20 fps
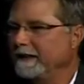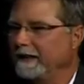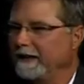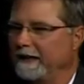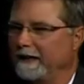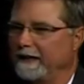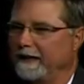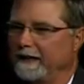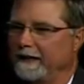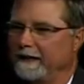
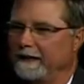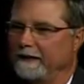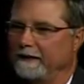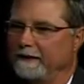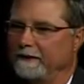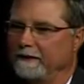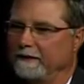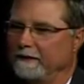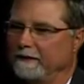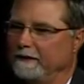
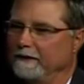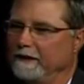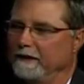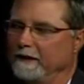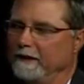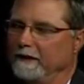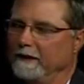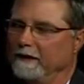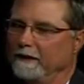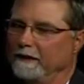and
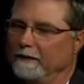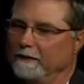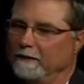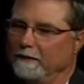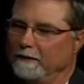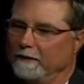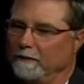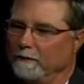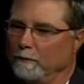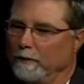
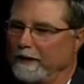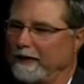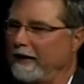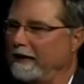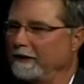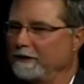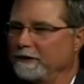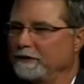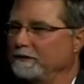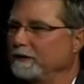we
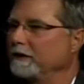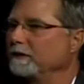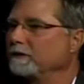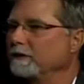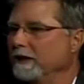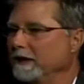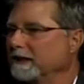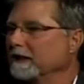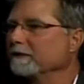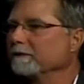kind of just
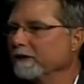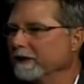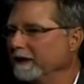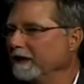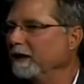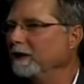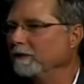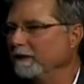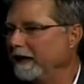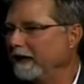instinctively
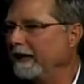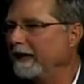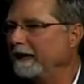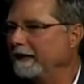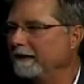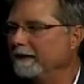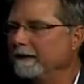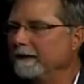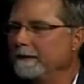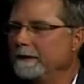know
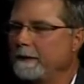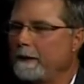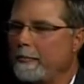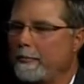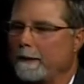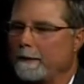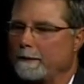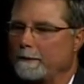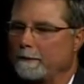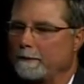that.
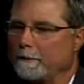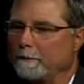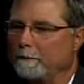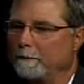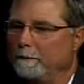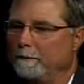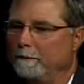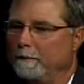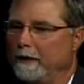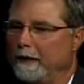
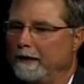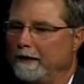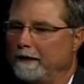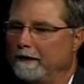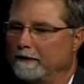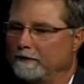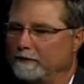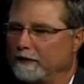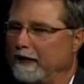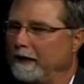But
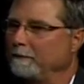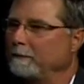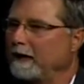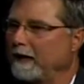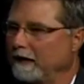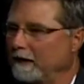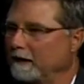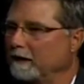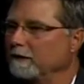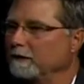the same
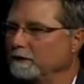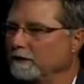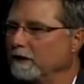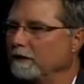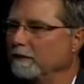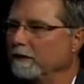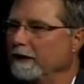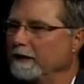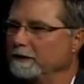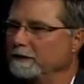kind of
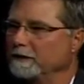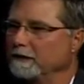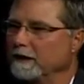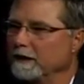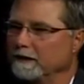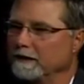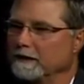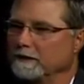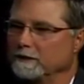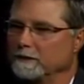consideration, I
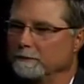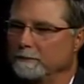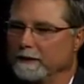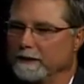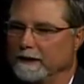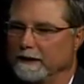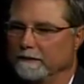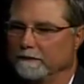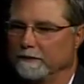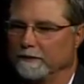think, should be
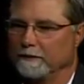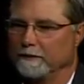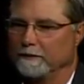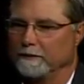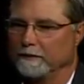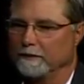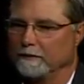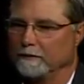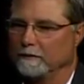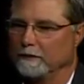given
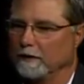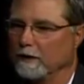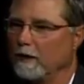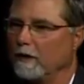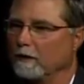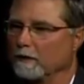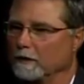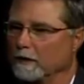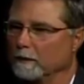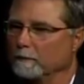to the
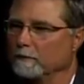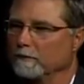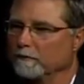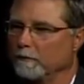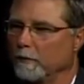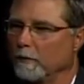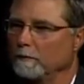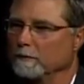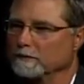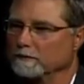long-term
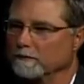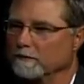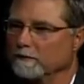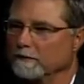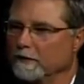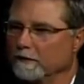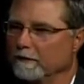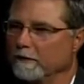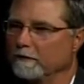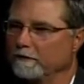performance
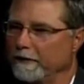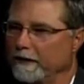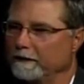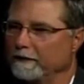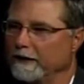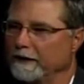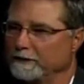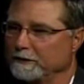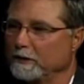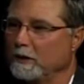of our
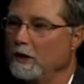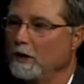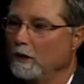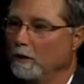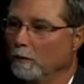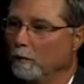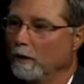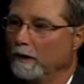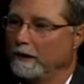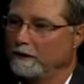foundation.
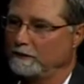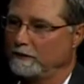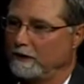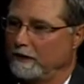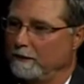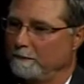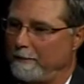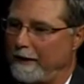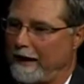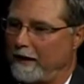What is it
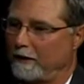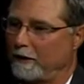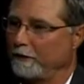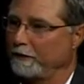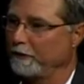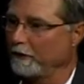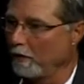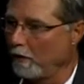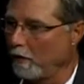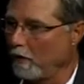about our
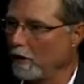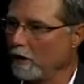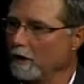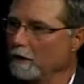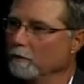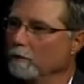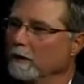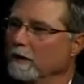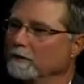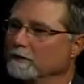
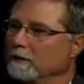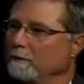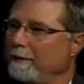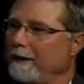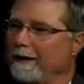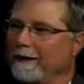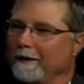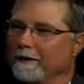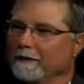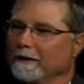yard? What is it
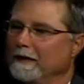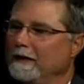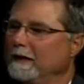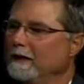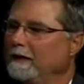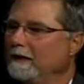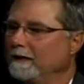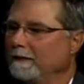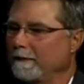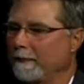about
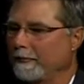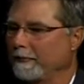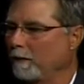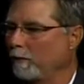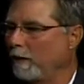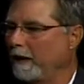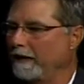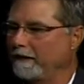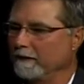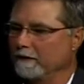the
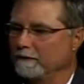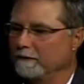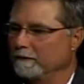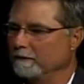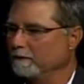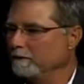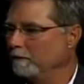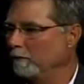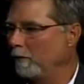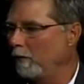way the
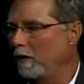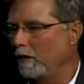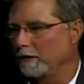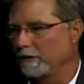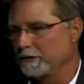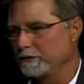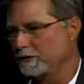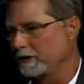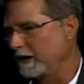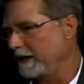water
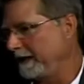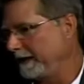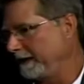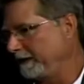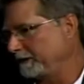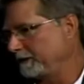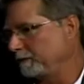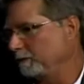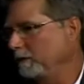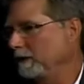
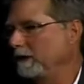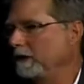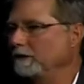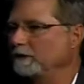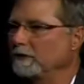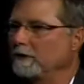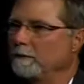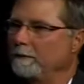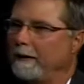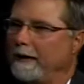drains? And what
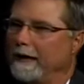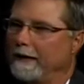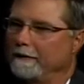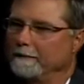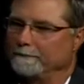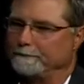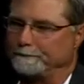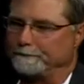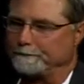is it about